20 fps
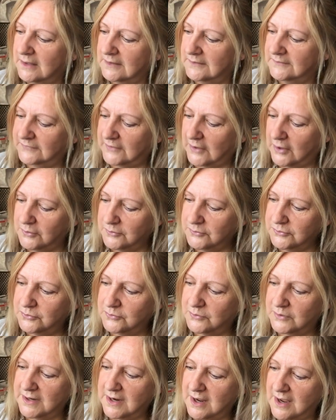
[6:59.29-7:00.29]
So
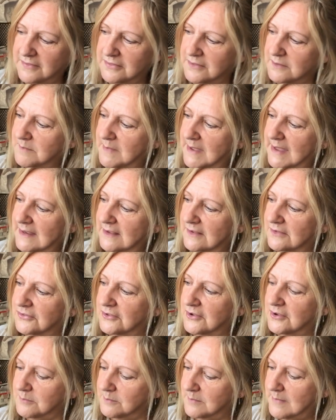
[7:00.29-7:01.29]
you can either make
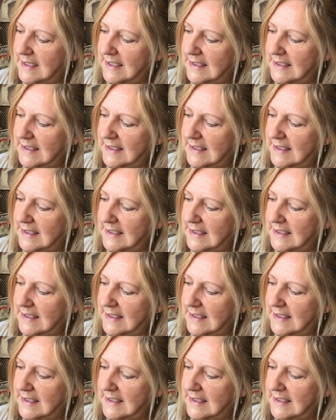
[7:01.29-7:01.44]
them